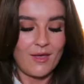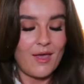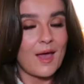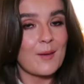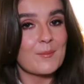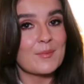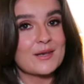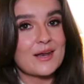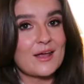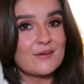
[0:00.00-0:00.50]

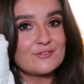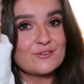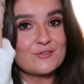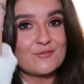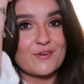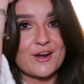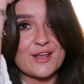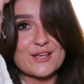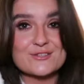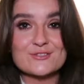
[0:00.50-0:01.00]
I mean, after
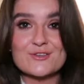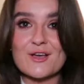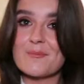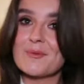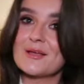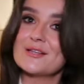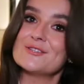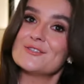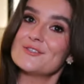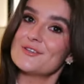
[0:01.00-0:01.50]
Freya's
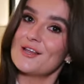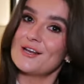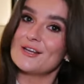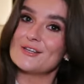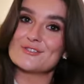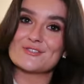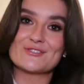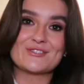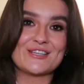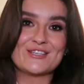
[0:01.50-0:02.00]
comment, Gilly
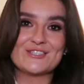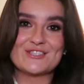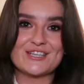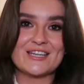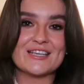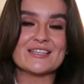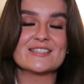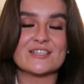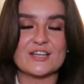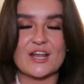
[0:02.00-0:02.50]
doesn't think she
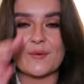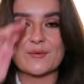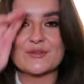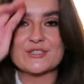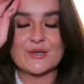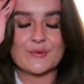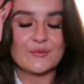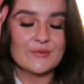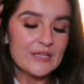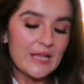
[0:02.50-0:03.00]
needs it, no,
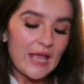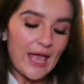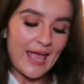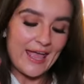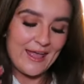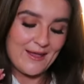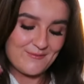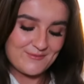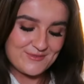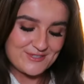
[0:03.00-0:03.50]

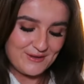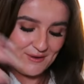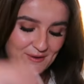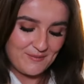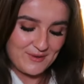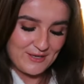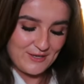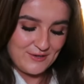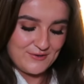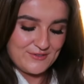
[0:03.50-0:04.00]
I do. So I'll
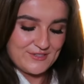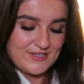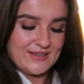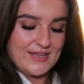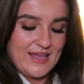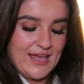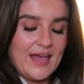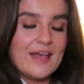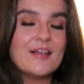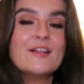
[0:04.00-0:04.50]
be using
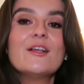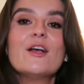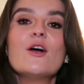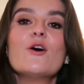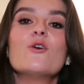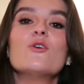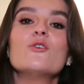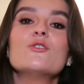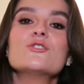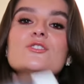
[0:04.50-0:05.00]
that.
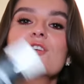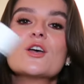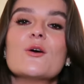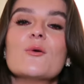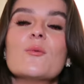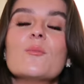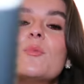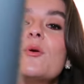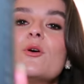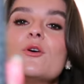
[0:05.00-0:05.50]

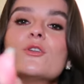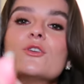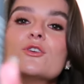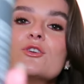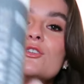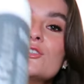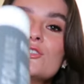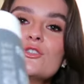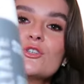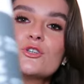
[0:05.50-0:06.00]
Also,
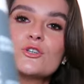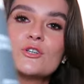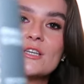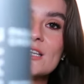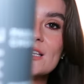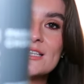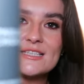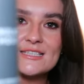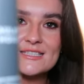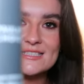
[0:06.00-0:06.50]
Paula's
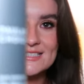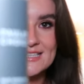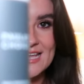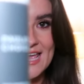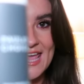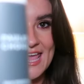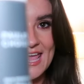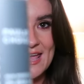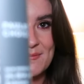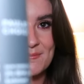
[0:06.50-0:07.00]
Choice
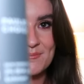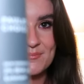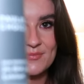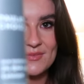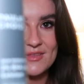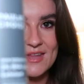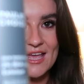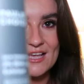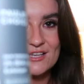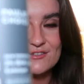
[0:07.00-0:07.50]

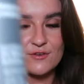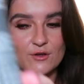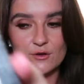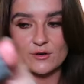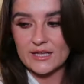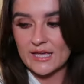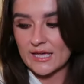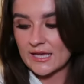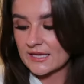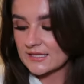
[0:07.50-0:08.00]

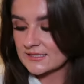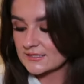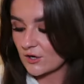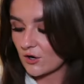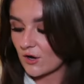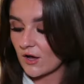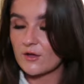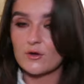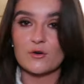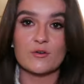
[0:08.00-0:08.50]
Exfoliate.
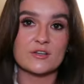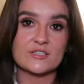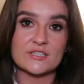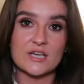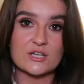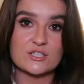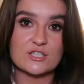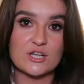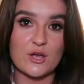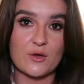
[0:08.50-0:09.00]
I already
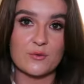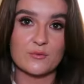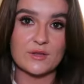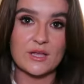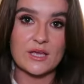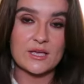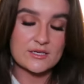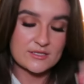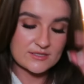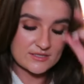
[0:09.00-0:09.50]
actually own
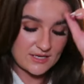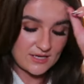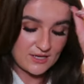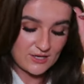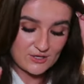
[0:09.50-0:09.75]
this.